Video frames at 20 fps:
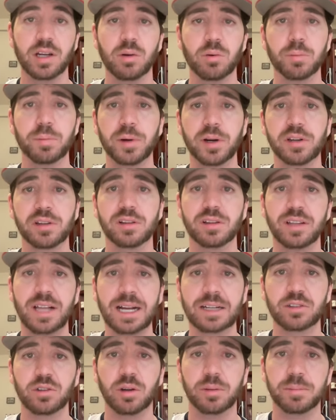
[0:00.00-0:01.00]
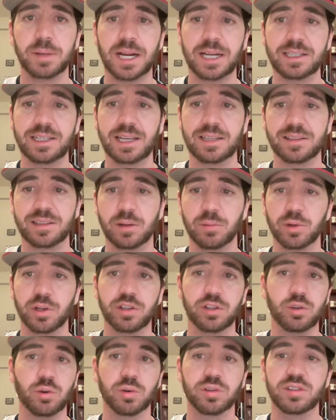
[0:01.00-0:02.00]
We're part of the Locked On Podcast
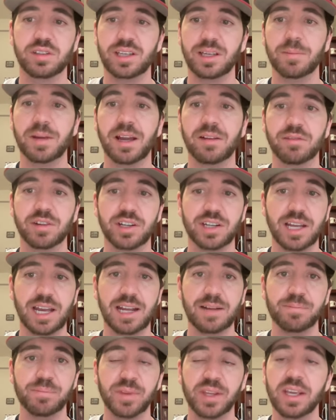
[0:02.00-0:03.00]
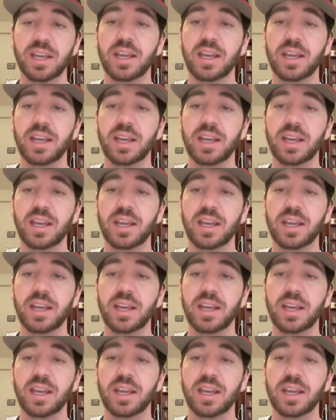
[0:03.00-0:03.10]
Network, your team every day.